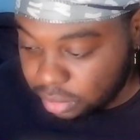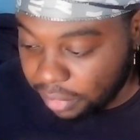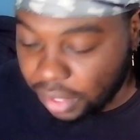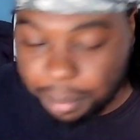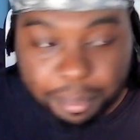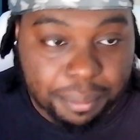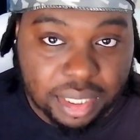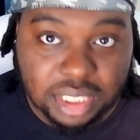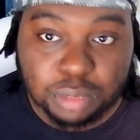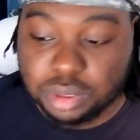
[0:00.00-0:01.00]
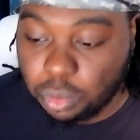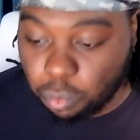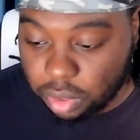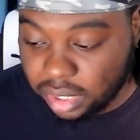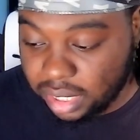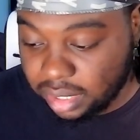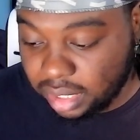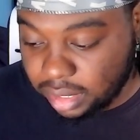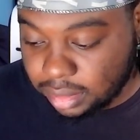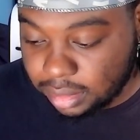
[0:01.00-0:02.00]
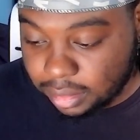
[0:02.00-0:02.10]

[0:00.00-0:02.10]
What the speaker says: I thought maybe this was the one that I needed.